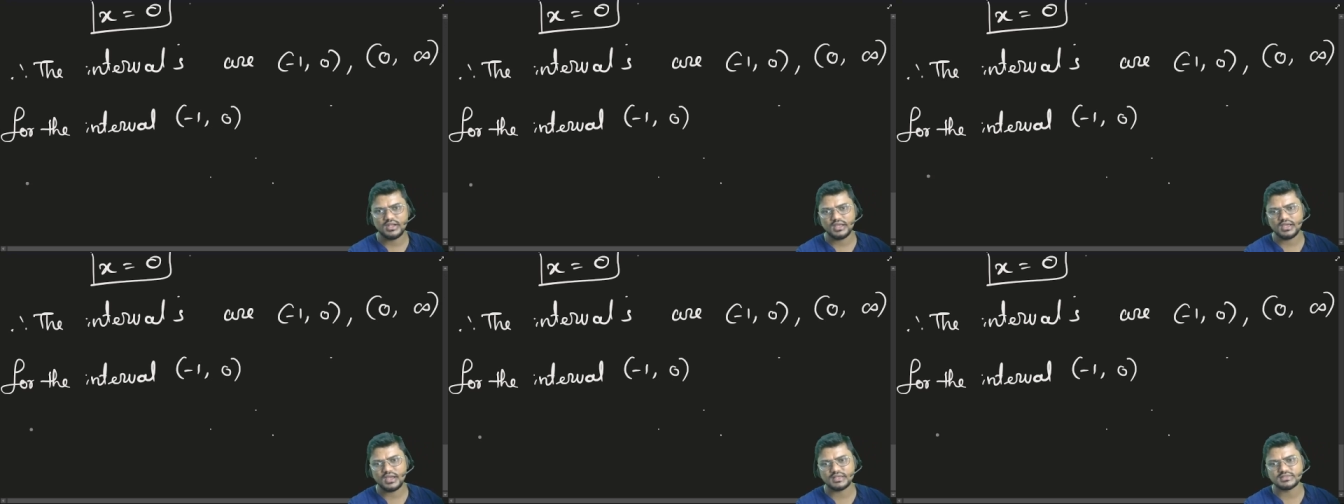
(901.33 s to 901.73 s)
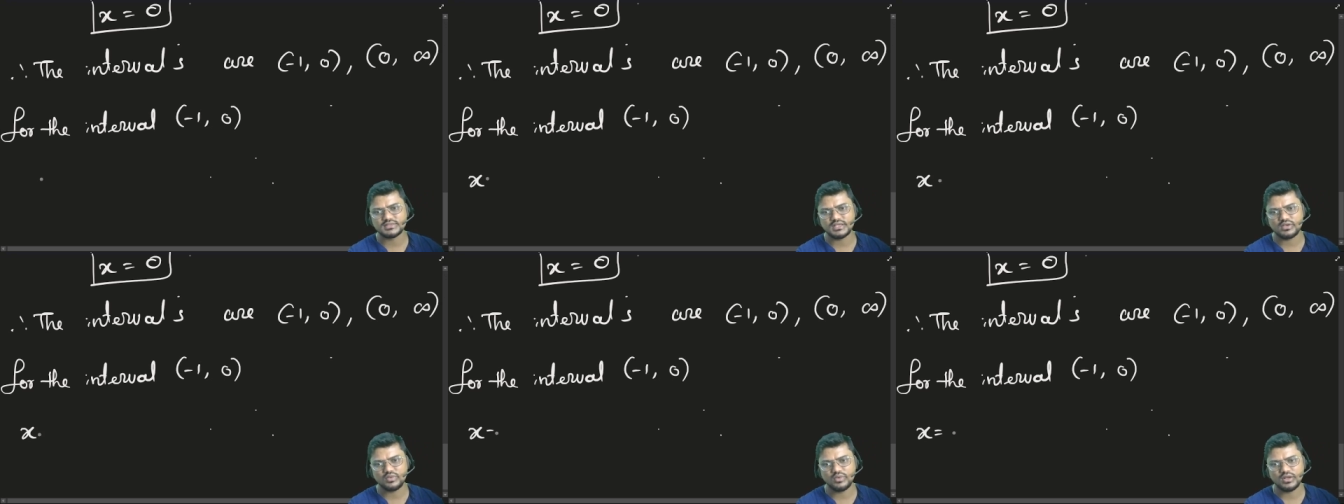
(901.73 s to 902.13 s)
take x
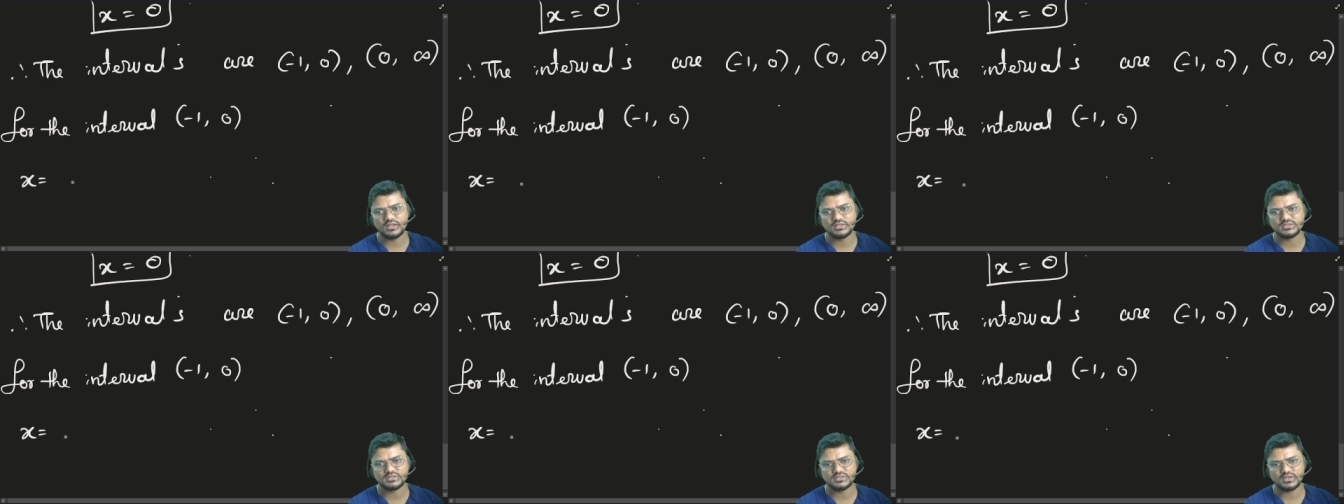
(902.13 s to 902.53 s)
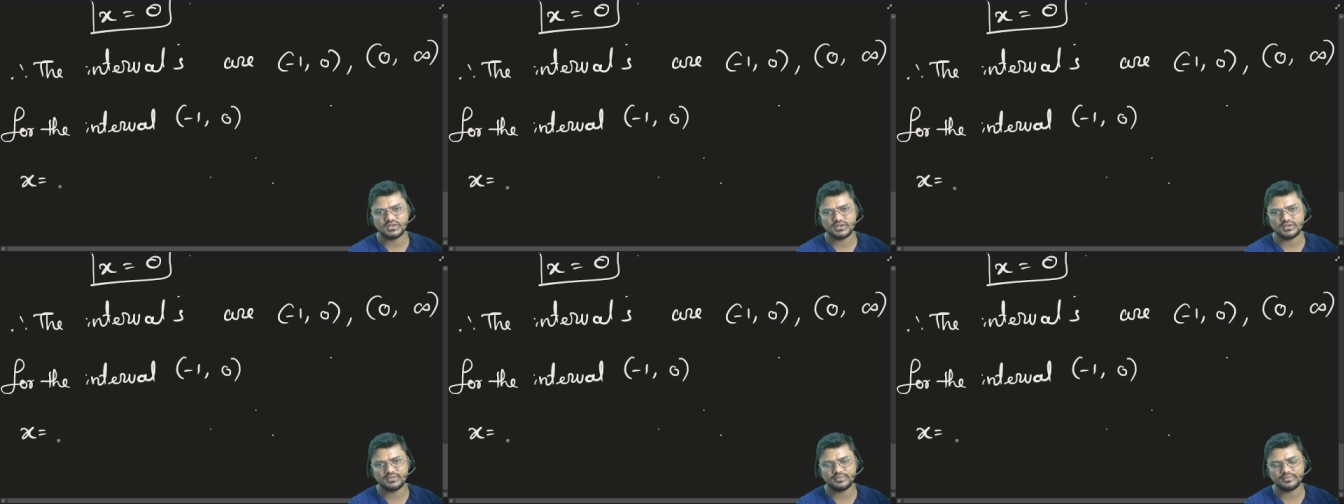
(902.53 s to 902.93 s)
equals
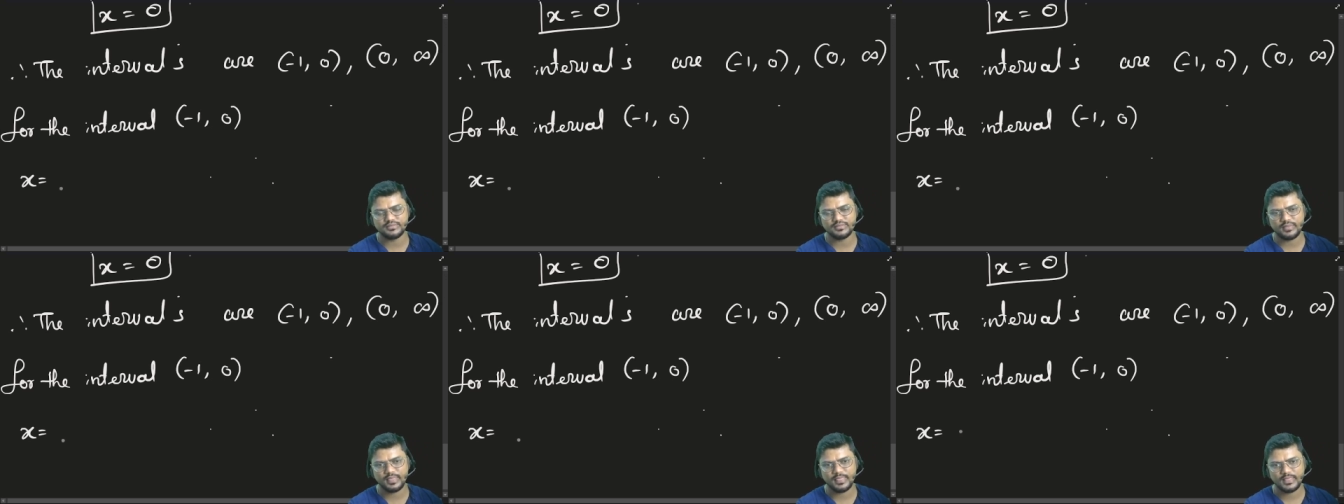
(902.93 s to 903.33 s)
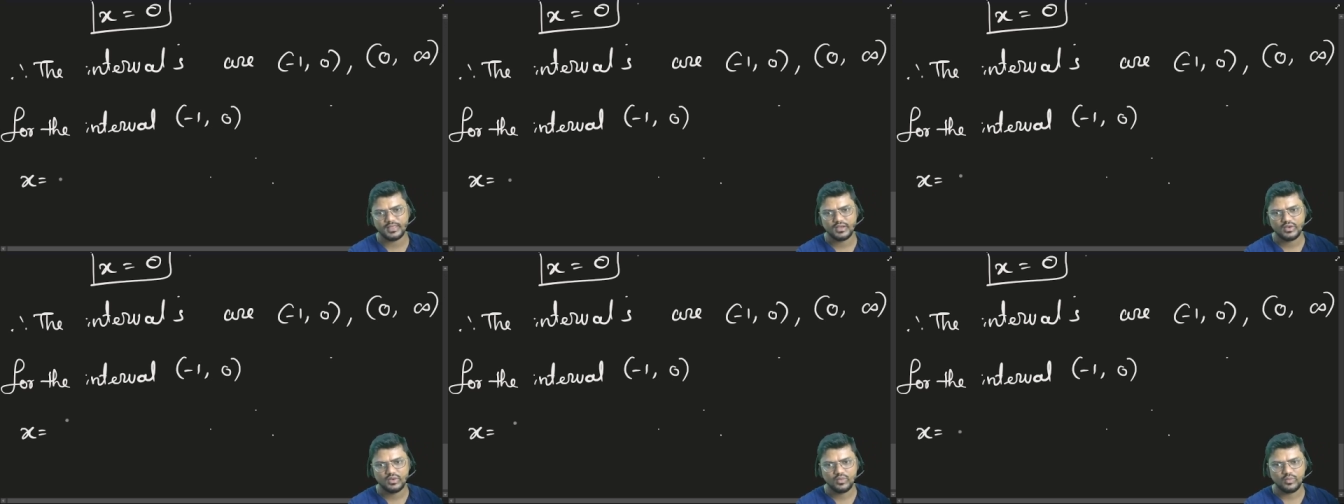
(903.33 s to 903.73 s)

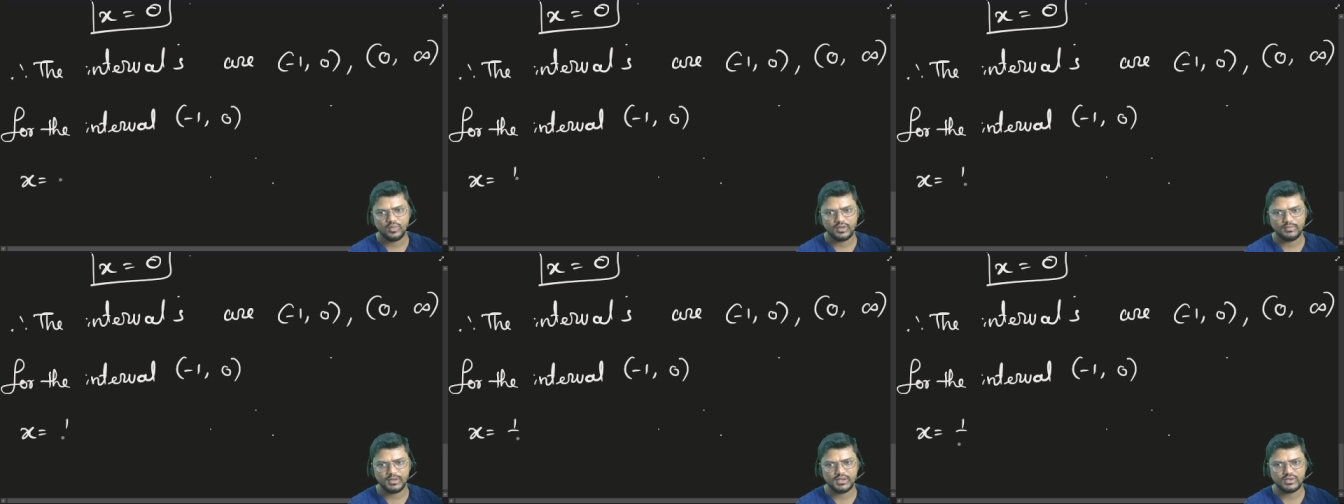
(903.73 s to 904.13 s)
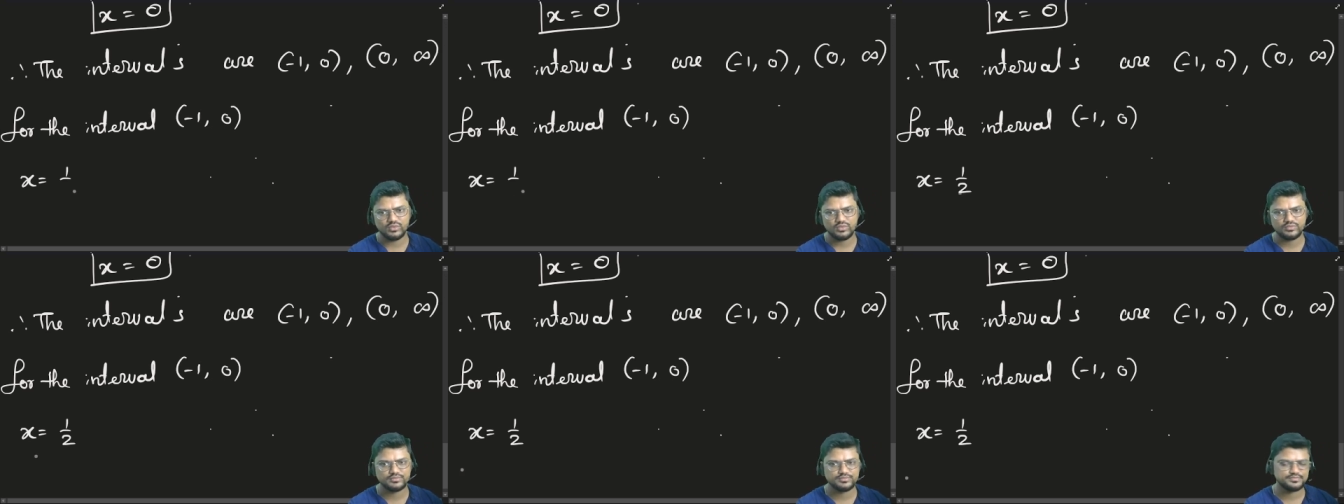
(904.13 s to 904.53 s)
1 by 2,